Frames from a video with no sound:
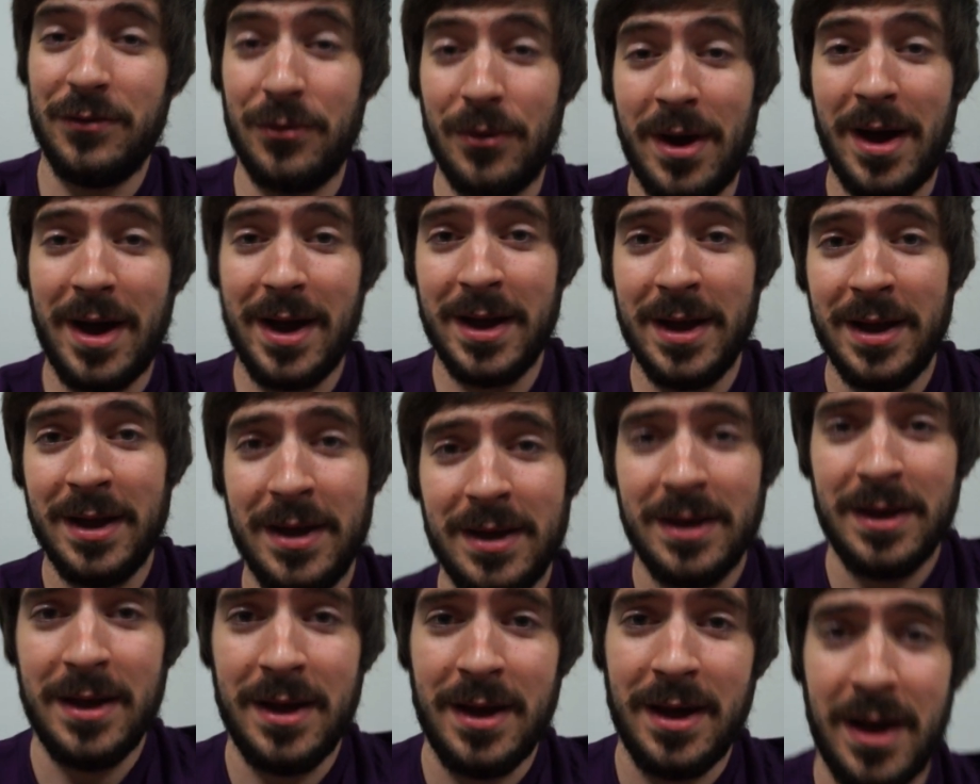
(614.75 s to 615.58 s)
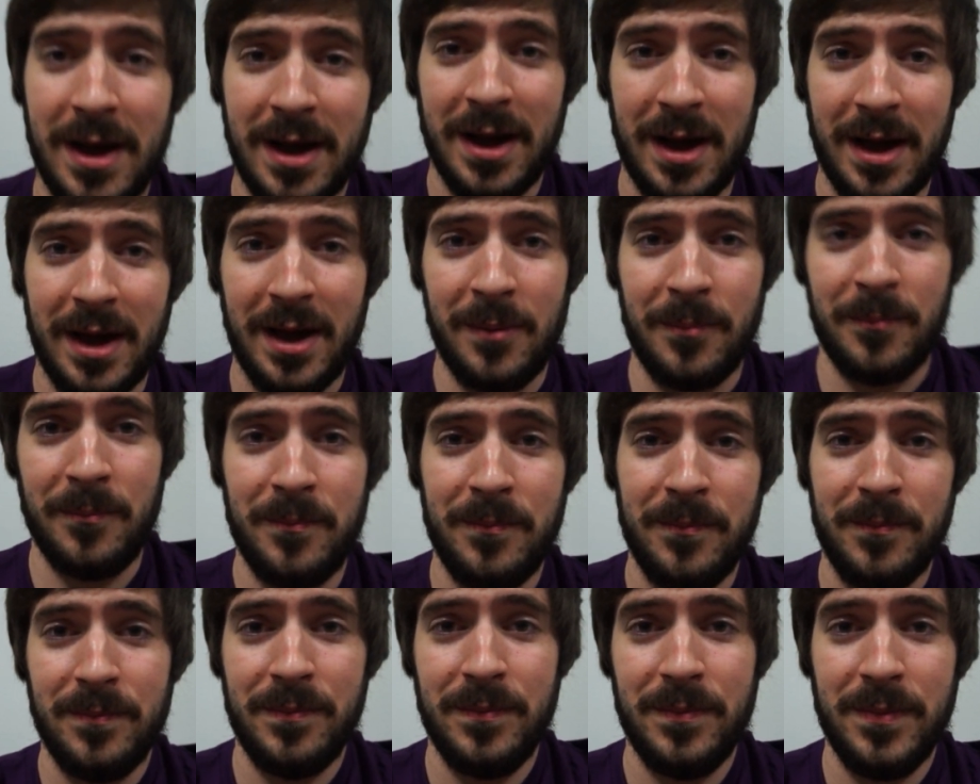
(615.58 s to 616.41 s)
try. Um,
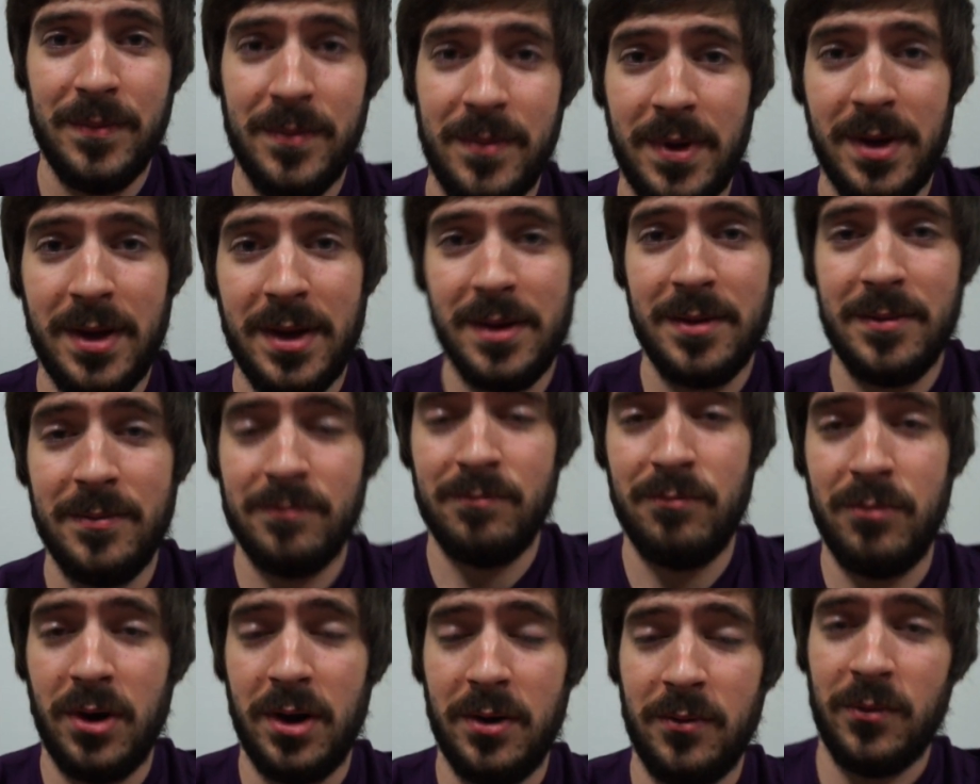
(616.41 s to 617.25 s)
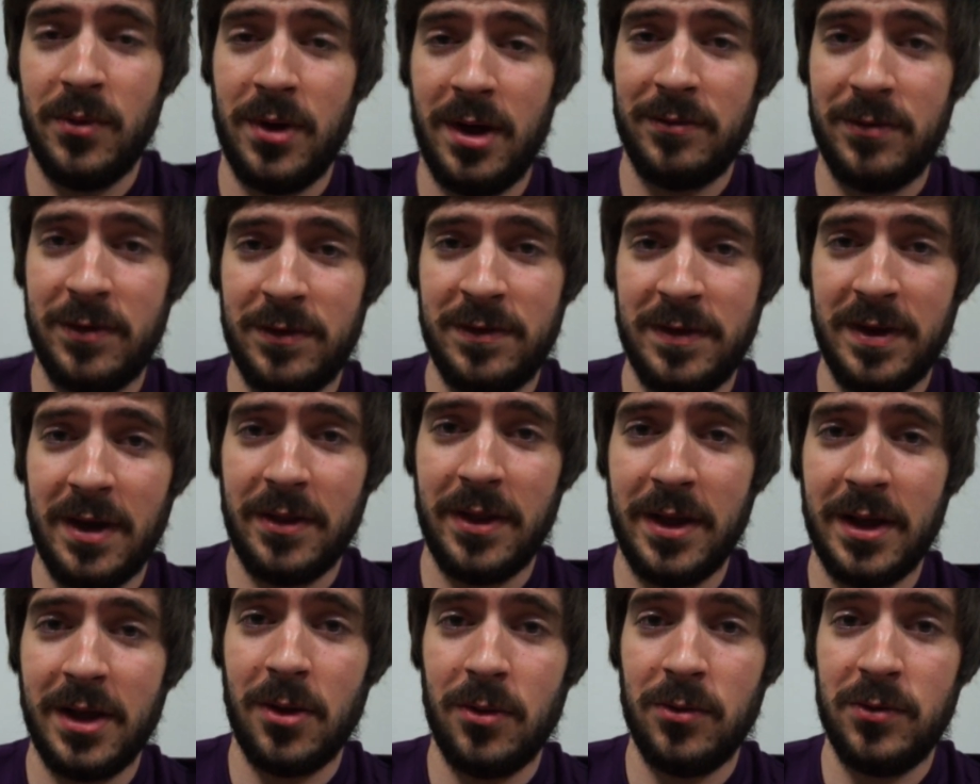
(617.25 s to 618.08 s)
but we'll have to see
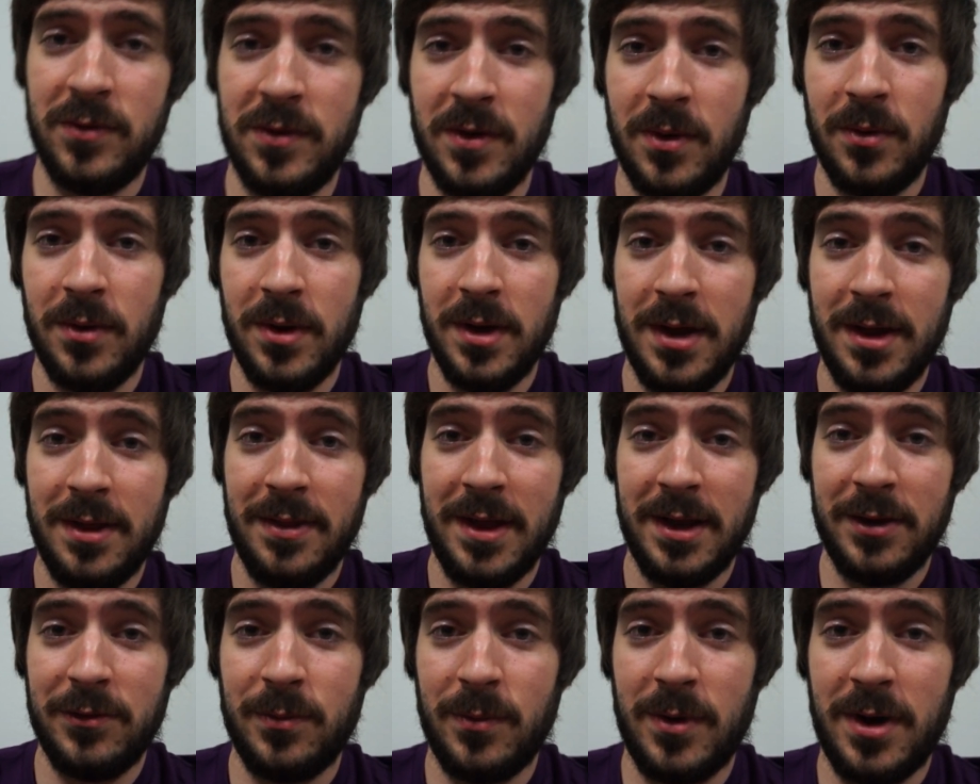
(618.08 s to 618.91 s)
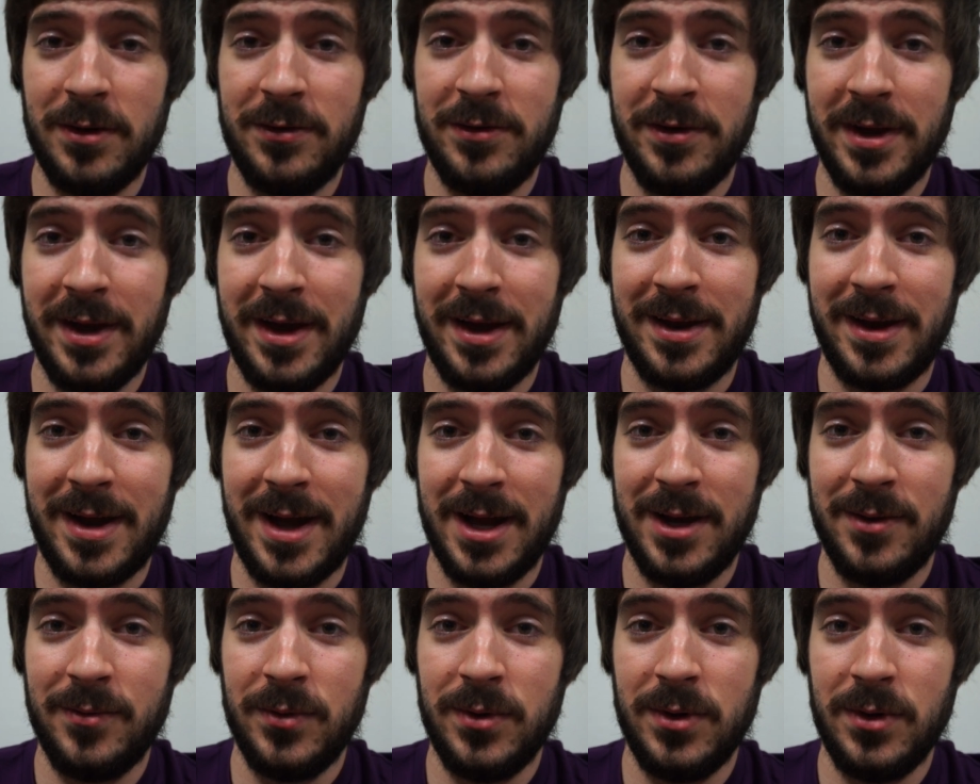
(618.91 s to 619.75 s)
how that goes. So thanks for watching, and
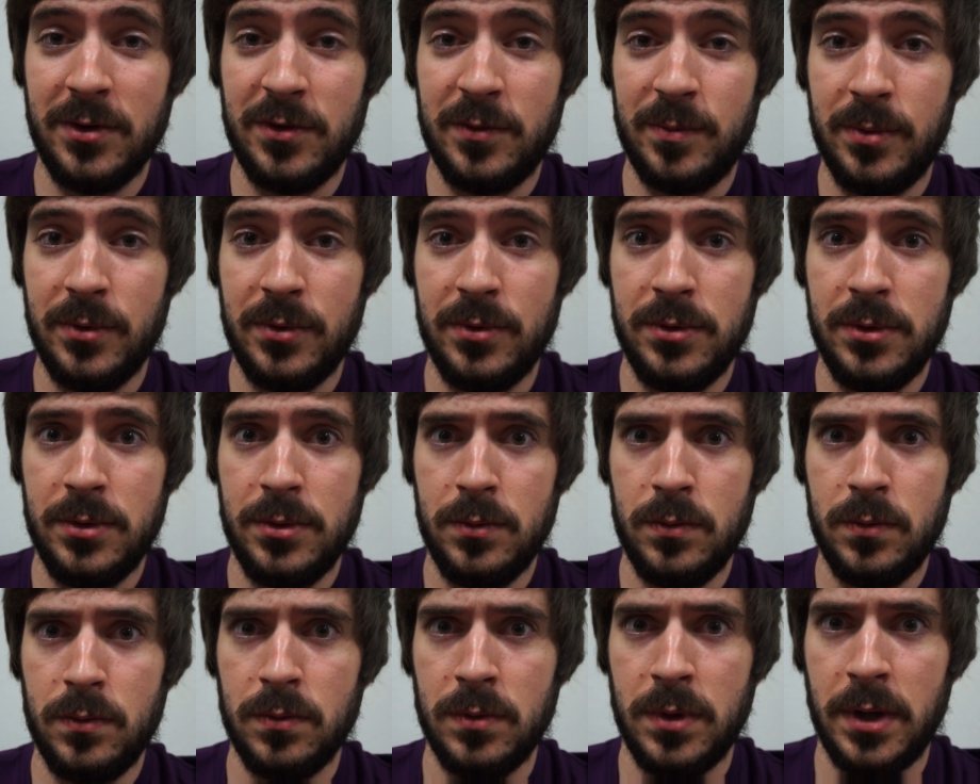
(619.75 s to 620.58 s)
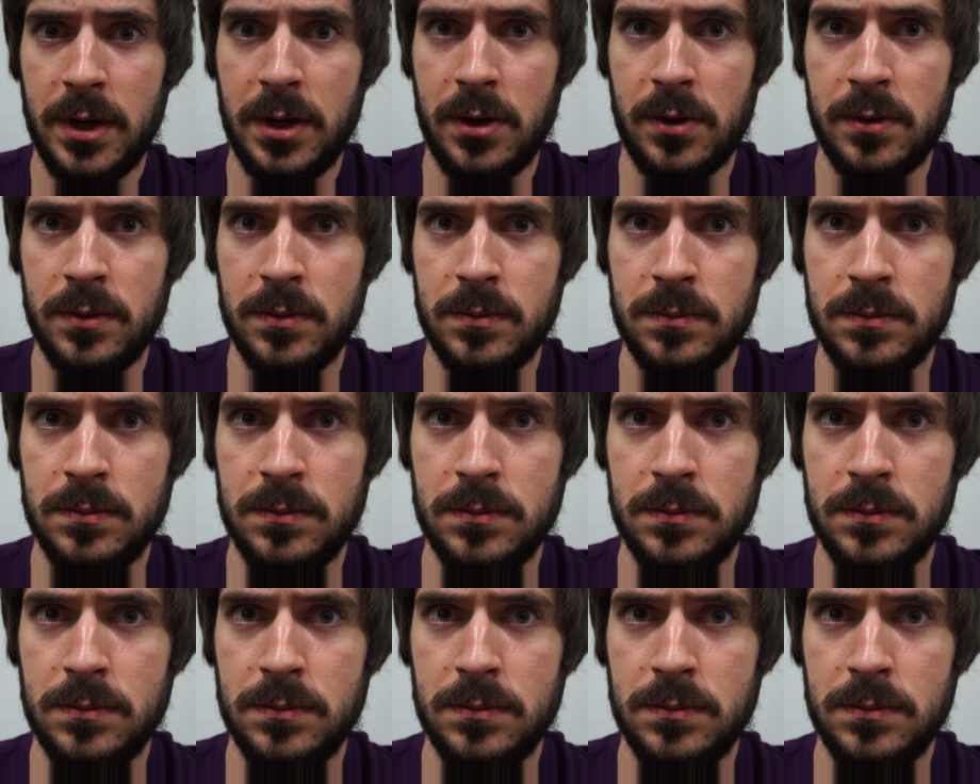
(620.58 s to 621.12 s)
I will spoon you later.